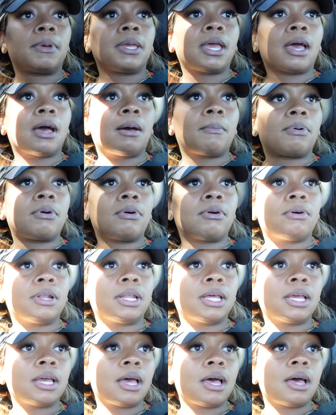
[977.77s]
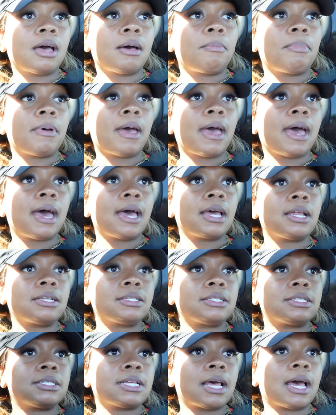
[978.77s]
But yeah, I'm pulling up at
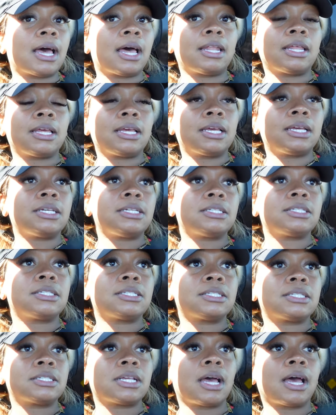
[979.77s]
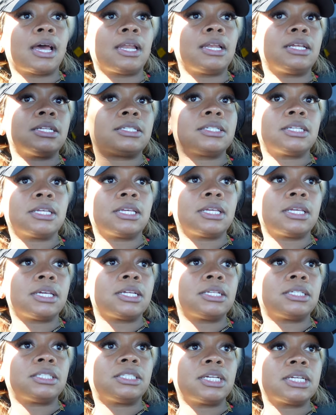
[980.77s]
Sally's. I need to
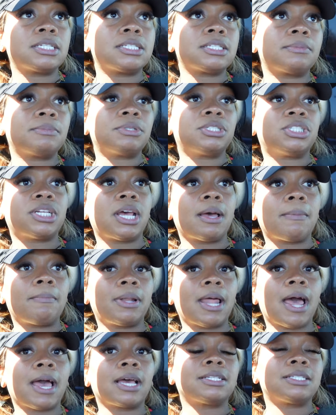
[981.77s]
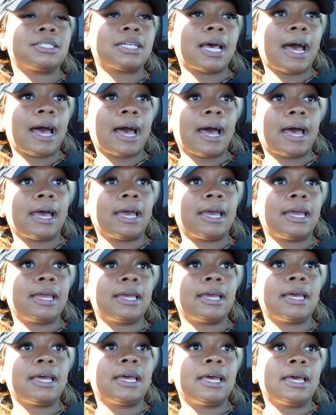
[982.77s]
get just some jet black
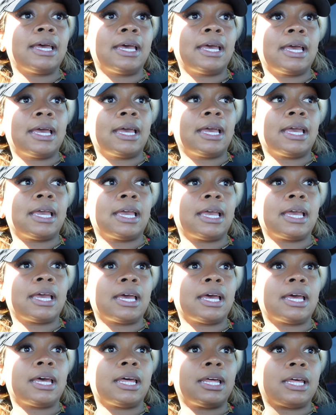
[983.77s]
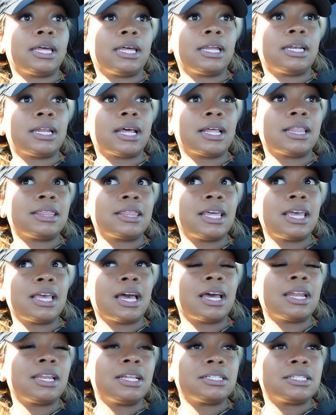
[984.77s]
dye. And I think
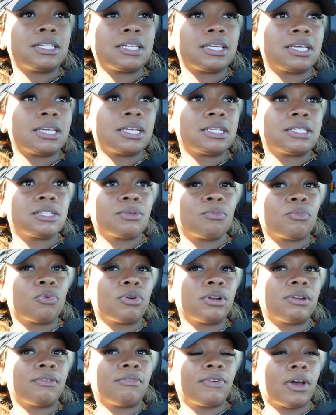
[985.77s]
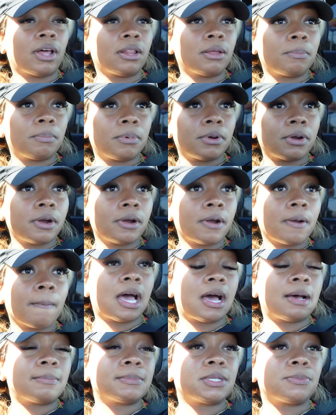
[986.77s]
I need to get some more developer,
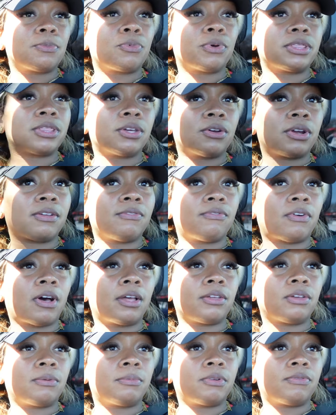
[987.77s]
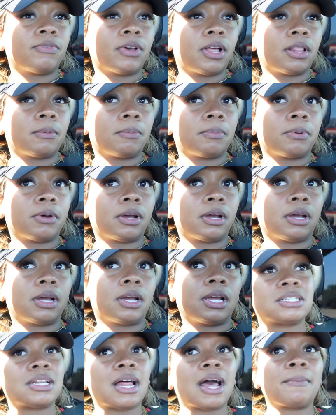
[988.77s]
some more 30 volume developer.
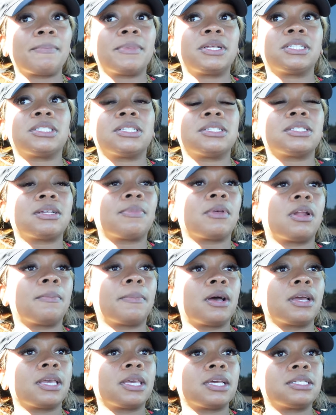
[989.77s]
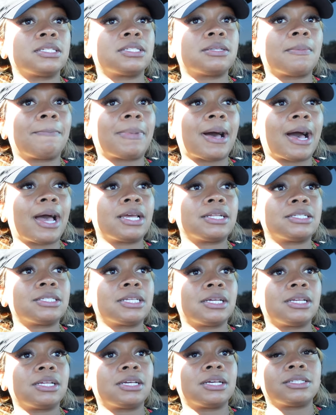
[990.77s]
Sly mentioned something about getting some
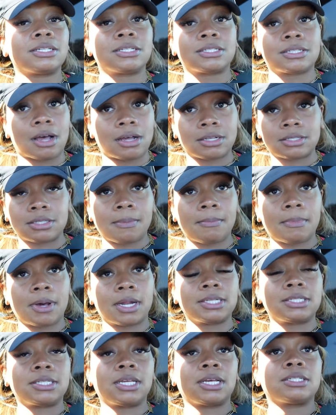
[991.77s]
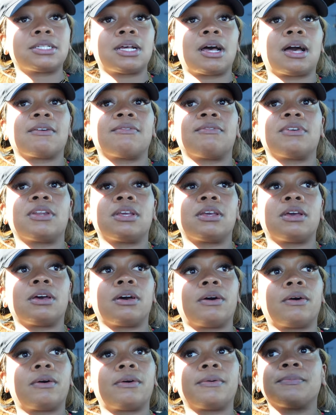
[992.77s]
biotin because he saw something on a TikTok
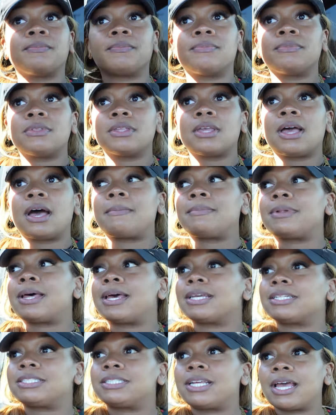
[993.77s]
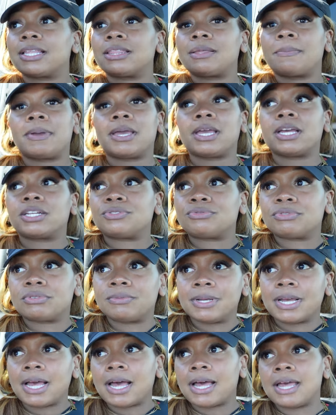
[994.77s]
video. I'm like, check the pantry.
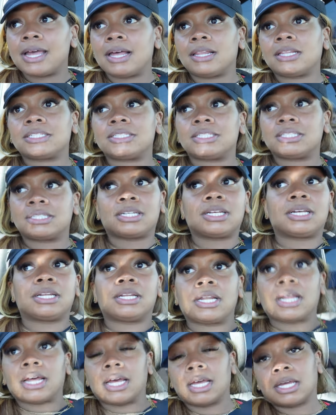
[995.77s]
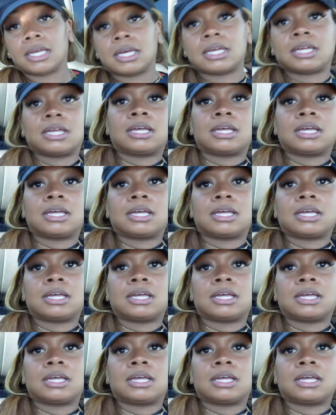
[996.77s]
We got hella shit, like